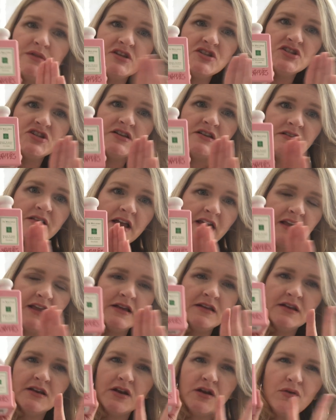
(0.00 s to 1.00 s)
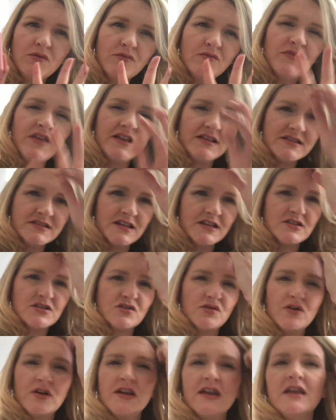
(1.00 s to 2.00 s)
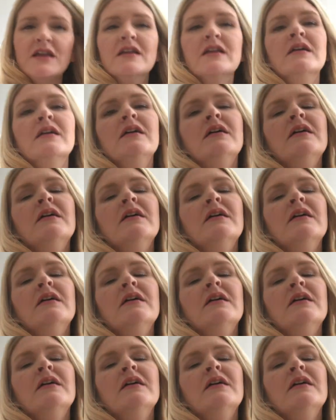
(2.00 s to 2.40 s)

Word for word: beachy, like, you know, that sunscreeny